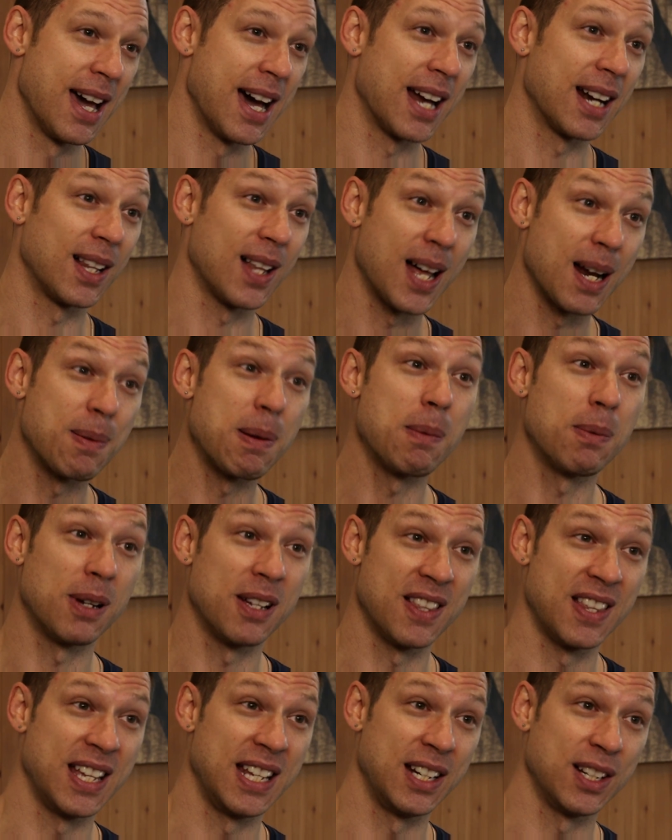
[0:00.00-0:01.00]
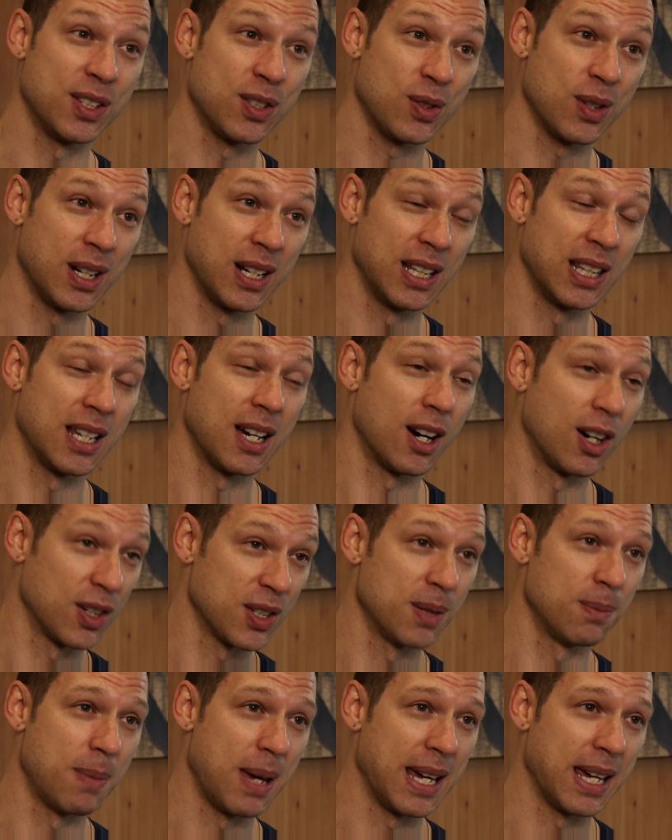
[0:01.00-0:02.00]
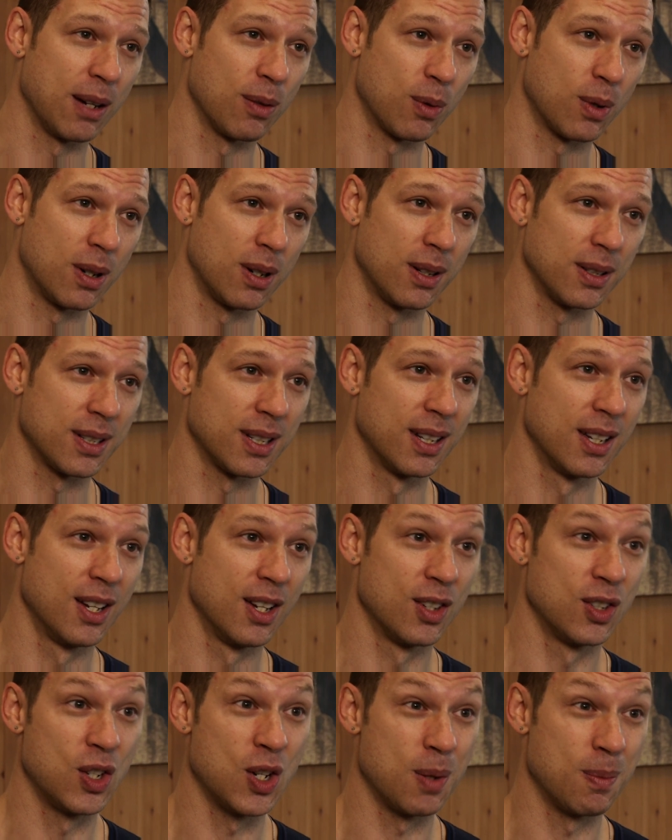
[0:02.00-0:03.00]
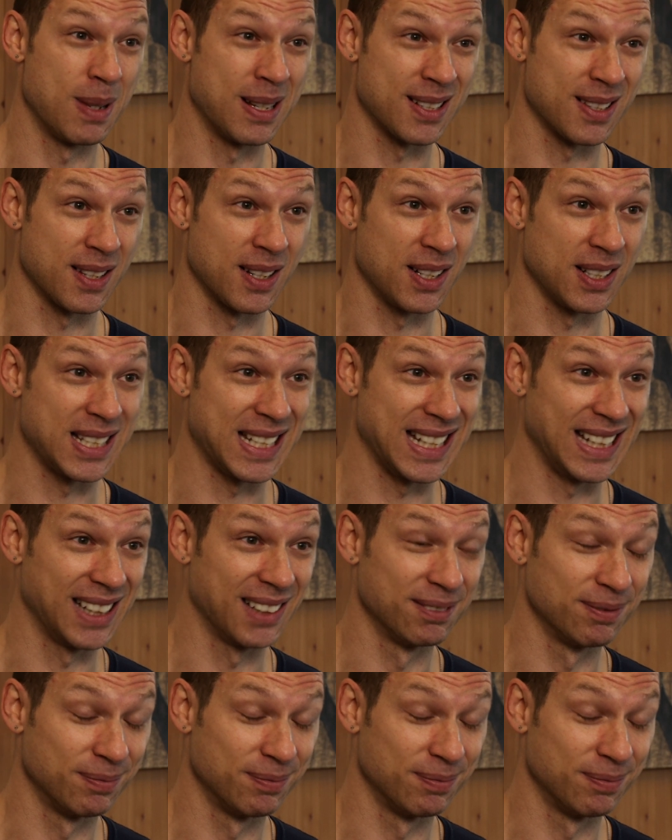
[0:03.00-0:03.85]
And a lot of people in the industry, in the artisan baking world, know me as Little T.